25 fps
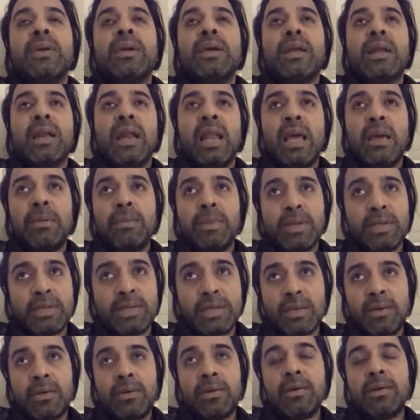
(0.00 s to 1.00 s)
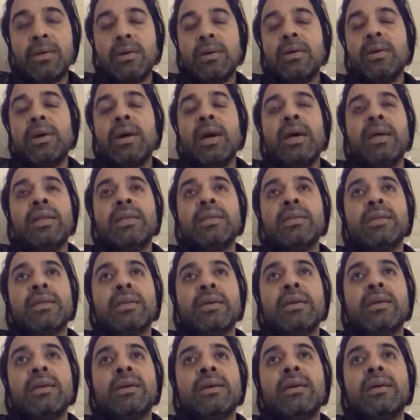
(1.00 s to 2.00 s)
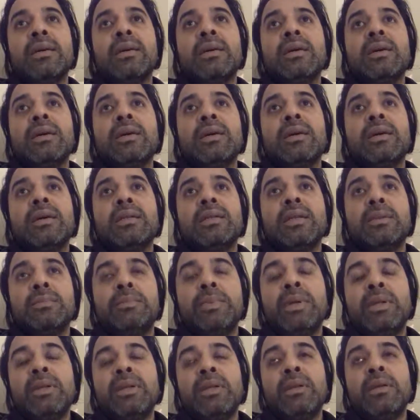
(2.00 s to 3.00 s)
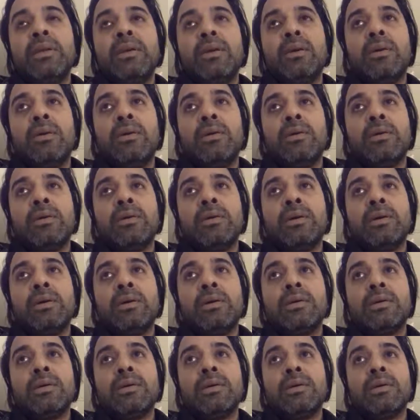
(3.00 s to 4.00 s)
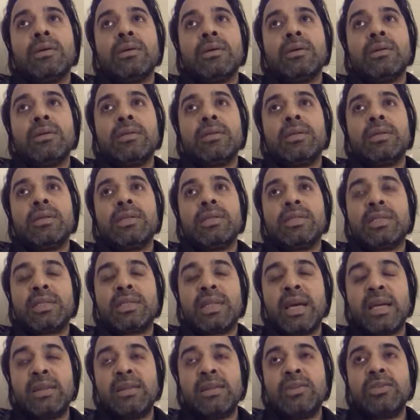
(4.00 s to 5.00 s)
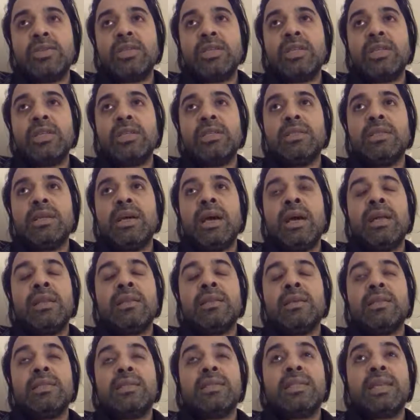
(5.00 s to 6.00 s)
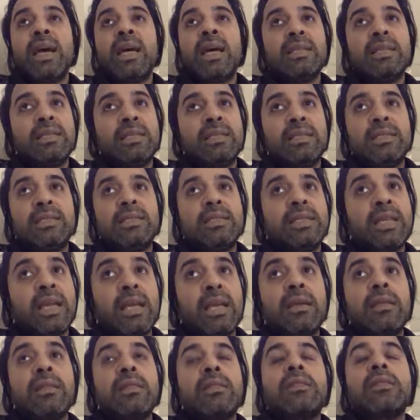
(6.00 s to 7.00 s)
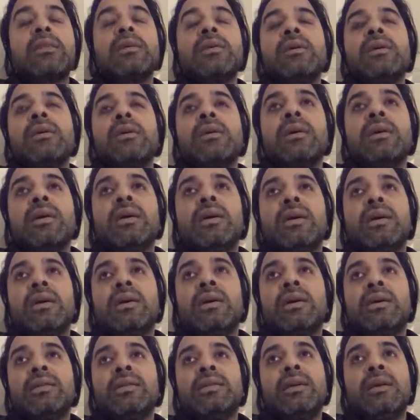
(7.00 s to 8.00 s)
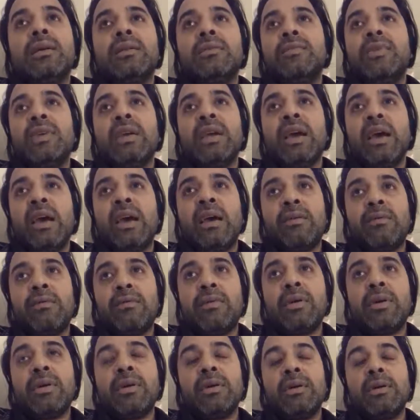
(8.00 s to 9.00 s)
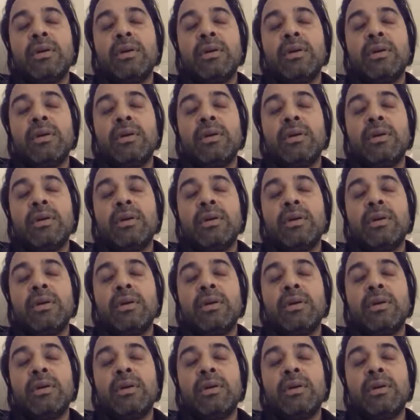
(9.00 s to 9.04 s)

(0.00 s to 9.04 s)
climate, and depending on the strategy and the statistics that we have uh,